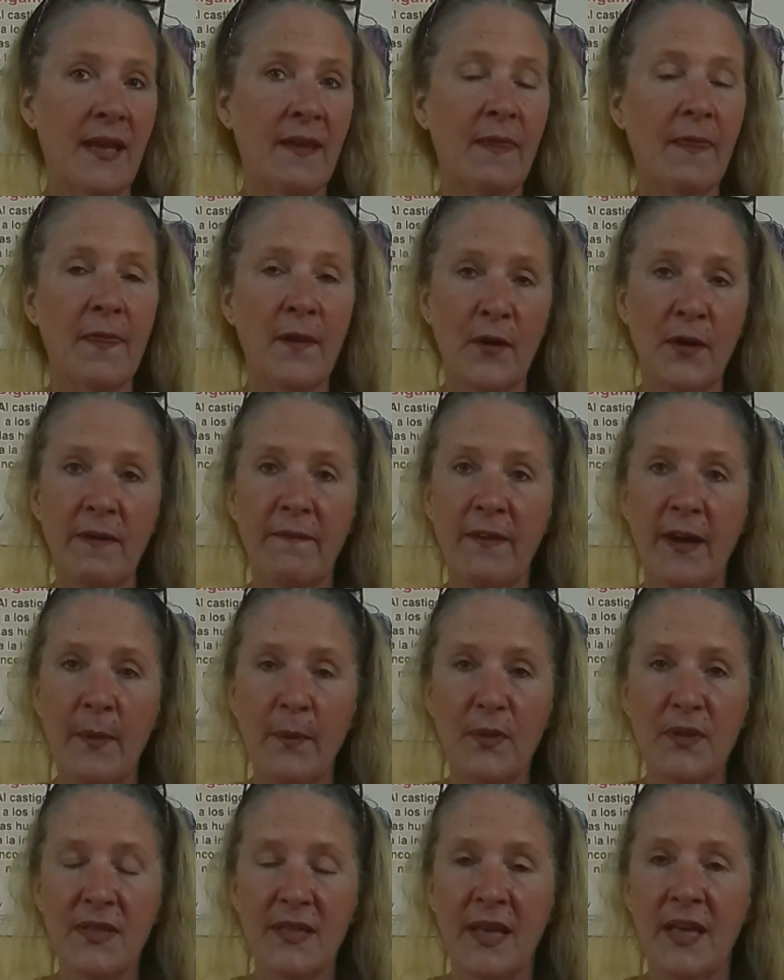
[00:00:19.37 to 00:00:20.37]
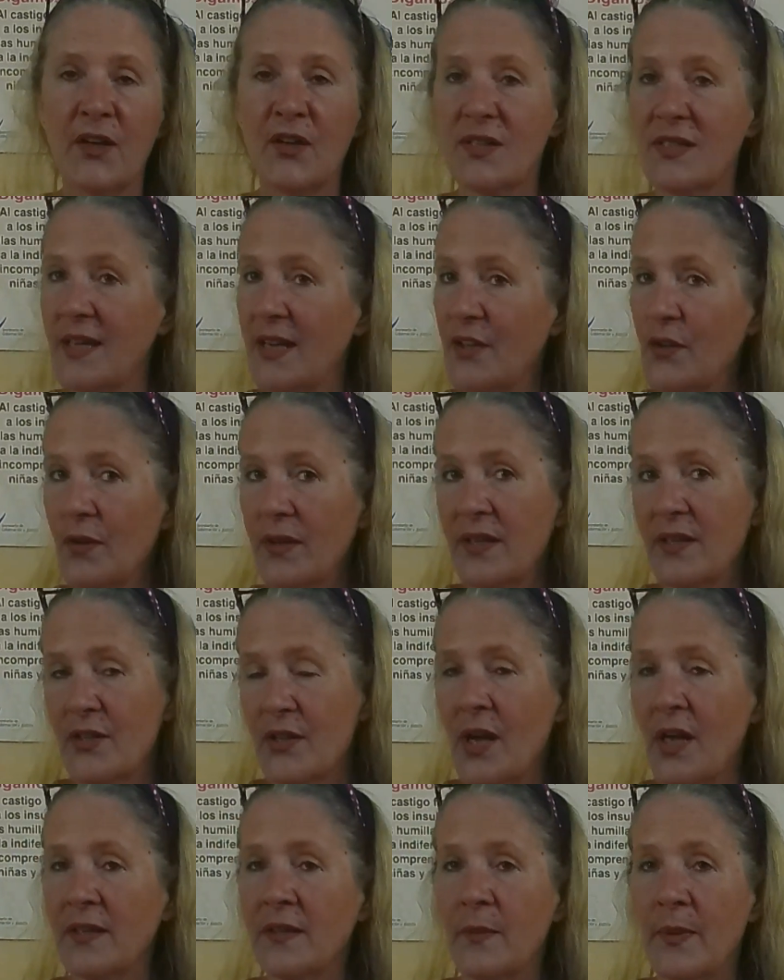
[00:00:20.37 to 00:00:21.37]
and 35% are sexually
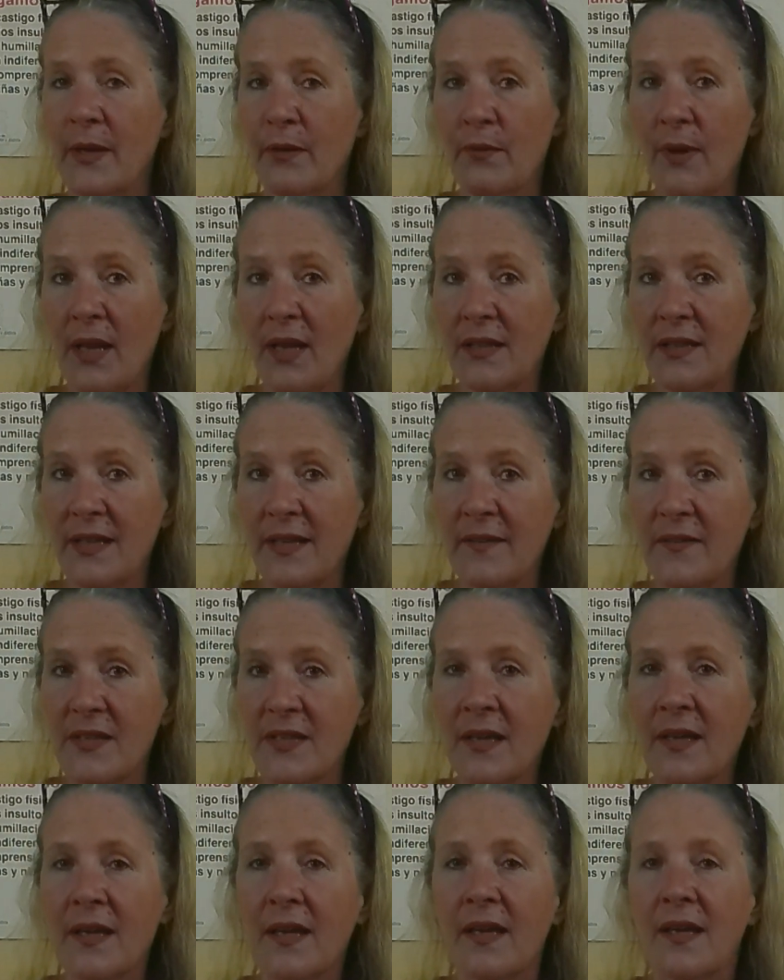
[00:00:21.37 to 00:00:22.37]
assaulted by relatives?